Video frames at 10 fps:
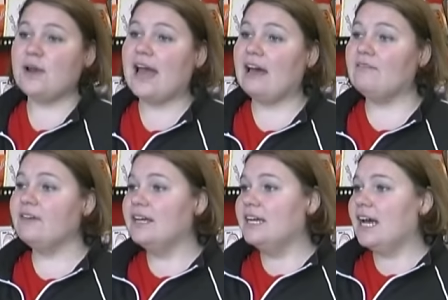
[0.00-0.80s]
you have
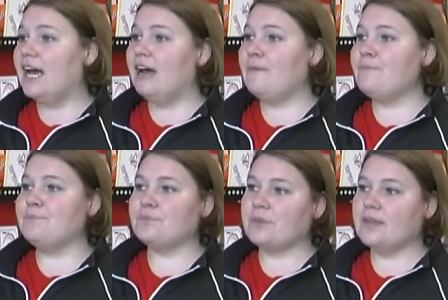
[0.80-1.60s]

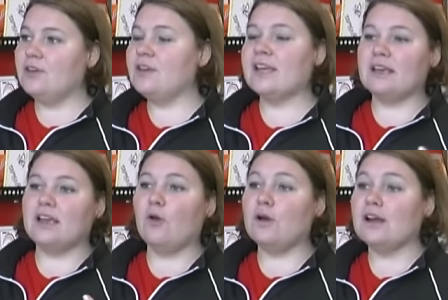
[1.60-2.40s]
um, you can
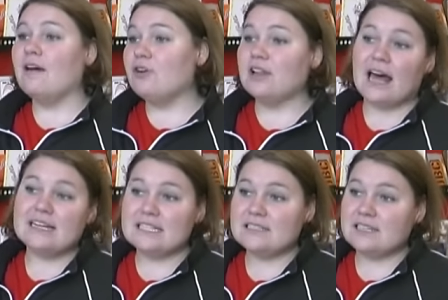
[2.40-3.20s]
go cover a lot
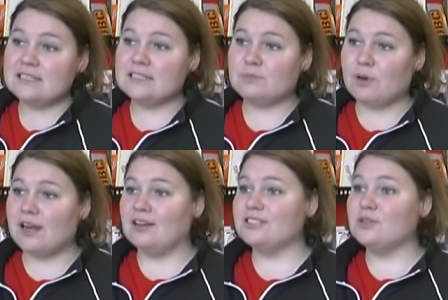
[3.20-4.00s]
of distance, but
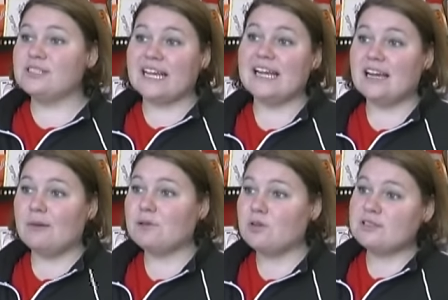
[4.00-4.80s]
also stay
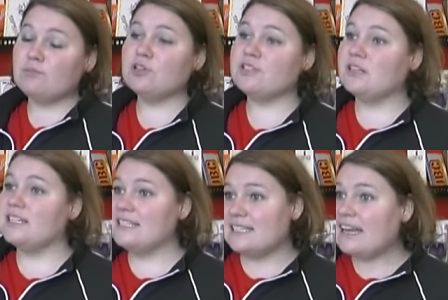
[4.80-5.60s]
up close and personal and see